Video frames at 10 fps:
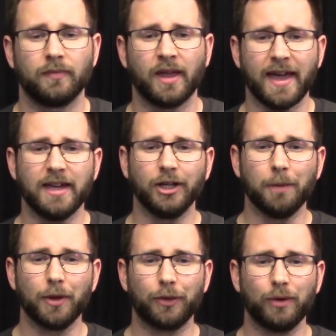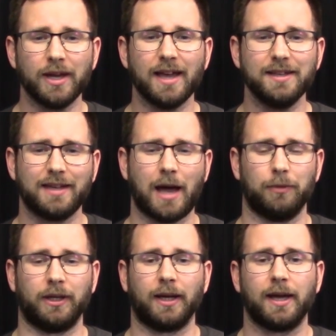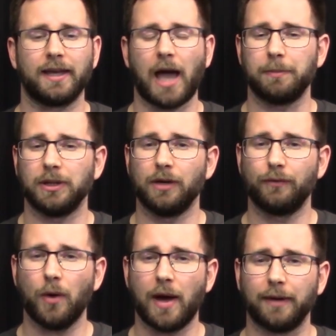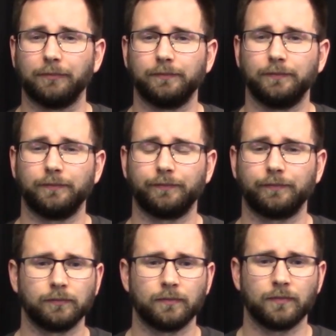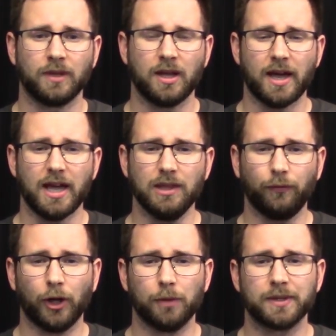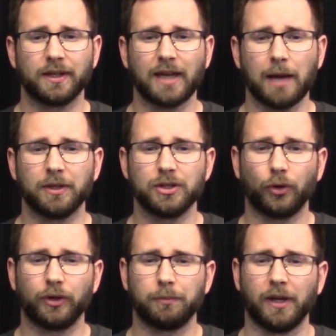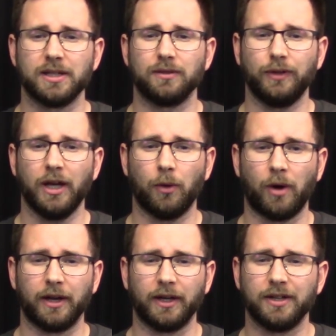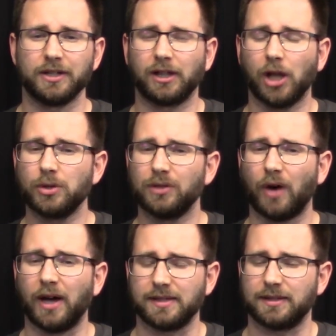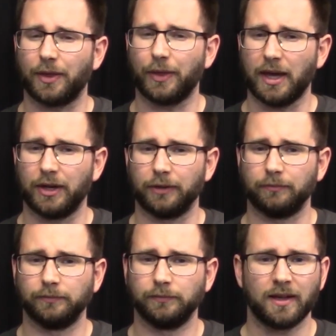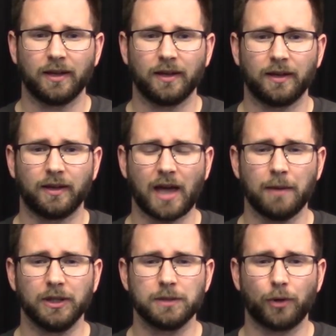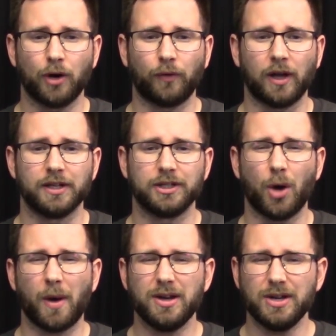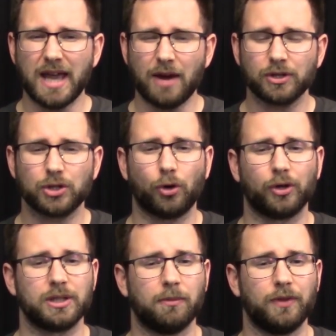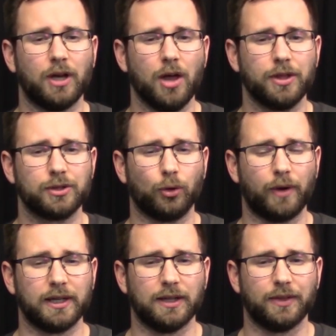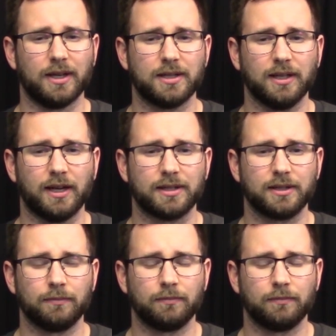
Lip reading: In at number 3 is Gamling, Captain of Rohan. In the films, Gamling took the place of Deorwine and is a close advisor to Theoden. Gamling's profile is nowhere near as strong as some of the others already in this list.